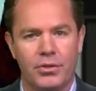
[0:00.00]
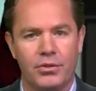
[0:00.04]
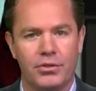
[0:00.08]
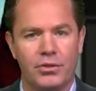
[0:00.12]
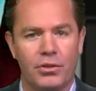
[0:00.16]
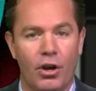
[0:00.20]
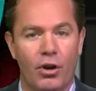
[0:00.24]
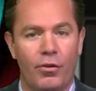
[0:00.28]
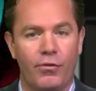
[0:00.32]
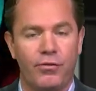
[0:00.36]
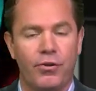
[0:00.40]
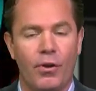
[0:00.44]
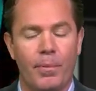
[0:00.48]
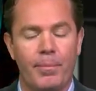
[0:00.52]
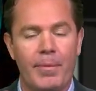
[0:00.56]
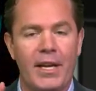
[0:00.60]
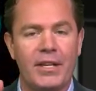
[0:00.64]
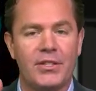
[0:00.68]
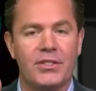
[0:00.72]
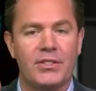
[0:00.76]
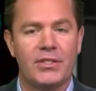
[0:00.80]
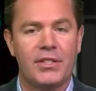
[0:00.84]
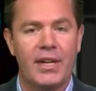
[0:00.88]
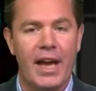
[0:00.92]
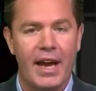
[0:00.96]
So from a
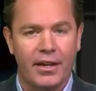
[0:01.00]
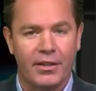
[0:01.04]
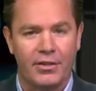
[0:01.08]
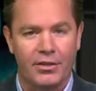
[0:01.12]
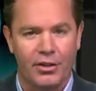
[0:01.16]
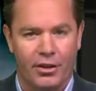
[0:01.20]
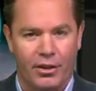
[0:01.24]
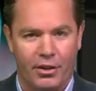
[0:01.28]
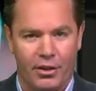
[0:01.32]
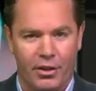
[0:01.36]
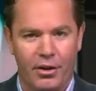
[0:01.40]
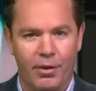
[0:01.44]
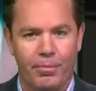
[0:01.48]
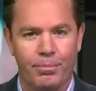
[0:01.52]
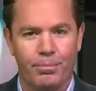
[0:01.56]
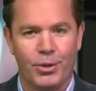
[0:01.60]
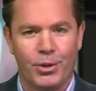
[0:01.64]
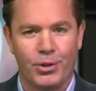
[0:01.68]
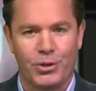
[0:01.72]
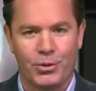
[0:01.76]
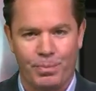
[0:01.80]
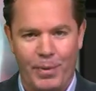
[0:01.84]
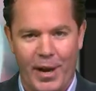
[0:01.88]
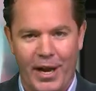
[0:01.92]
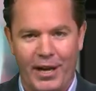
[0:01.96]
sector
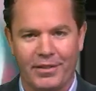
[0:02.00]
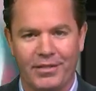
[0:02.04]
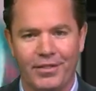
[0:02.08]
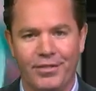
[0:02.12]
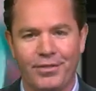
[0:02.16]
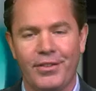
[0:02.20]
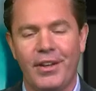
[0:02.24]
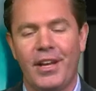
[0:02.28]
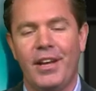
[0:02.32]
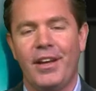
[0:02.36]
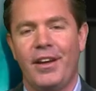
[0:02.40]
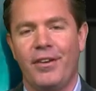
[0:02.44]
perspective,